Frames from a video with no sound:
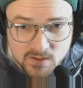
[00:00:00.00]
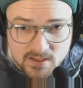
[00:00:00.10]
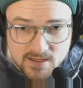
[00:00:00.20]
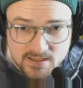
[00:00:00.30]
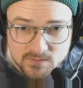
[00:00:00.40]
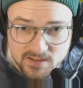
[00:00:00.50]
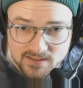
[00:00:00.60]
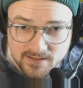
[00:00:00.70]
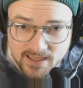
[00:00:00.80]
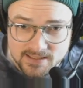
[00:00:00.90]
that's why I did
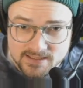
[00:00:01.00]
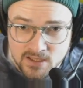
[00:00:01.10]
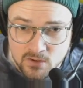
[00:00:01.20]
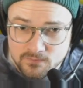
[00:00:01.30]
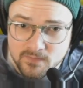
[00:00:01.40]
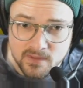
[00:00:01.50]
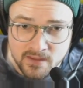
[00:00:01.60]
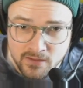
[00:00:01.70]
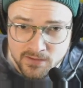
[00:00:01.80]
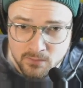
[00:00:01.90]
that. So the
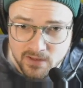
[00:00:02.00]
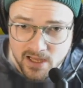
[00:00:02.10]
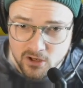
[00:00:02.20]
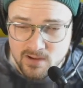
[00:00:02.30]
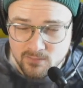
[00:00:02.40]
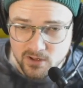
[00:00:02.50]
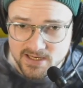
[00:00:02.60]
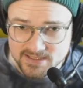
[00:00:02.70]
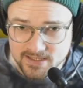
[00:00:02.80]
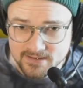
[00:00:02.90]
other thing we got to remember
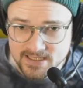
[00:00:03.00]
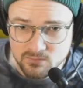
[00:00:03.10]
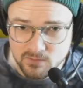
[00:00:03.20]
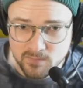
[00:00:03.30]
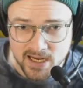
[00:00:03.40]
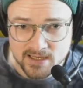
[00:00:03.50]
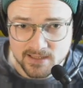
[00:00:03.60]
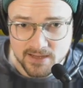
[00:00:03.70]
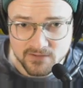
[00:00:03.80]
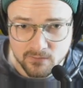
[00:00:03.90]
is that these were panned
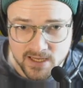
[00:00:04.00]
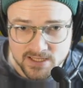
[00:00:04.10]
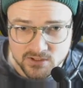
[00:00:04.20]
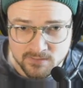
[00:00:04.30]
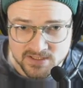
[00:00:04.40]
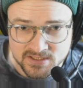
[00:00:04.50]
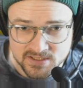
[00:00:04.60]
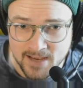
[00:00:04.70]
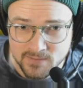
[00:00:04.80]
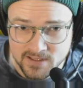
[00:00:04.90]
left and right, so I'm just going to
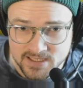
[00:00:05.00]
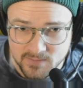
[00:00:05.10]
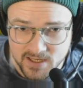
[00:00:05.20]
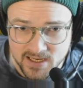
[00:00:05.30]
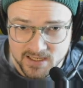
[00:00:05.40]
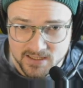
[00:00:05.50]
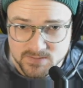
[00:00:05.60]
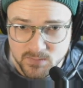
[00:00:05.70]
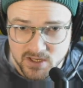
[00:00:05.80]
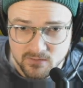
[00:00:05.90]
copy this by hitting this
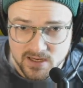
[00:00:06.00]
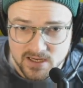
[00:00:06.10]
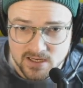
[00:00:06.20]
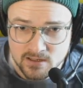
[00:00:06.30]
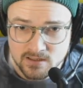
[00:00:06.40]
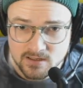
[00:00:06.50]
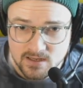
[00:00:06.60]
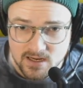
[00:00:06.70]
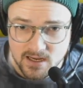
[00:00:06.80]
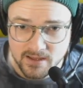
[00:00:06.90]
button right here.
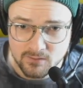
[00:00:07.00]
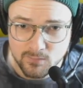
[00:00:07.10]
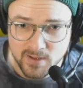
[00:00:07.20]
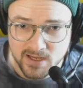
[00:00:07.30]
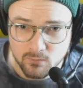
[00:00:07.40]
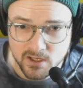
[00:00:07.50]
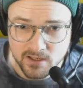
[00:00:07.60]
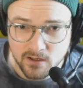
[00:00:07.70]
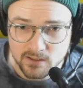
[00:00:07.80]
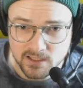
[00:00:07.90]
Then I'm going to pan one
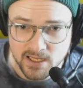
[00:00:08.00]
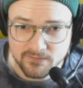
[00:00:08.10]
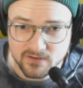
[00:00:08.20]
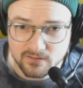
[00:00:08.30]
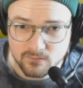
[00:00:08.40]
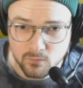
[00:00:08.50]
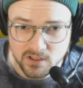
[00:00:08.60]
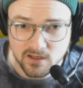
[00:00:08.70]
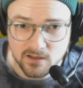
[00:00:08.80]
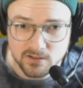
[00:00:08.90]
hard left, one
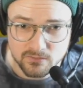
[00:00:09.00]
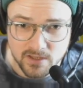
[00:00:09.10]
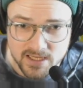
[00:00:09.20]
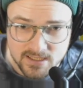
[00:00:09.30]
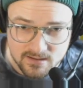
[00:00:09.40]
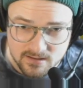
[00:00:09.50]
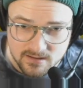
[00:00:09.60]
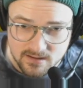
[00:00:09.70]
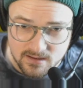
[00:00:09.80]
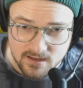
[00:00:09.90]
hard right,
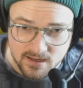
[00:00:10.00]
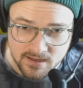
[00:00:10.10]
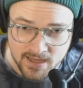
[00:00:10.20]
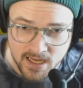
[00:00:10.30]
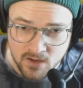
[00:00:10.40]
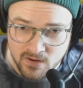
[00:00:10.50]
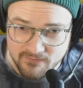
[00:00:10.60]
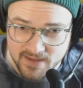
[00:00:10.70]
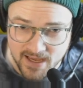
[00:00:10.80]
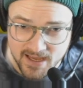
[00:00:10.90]
and now I've
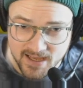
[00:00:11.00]
got,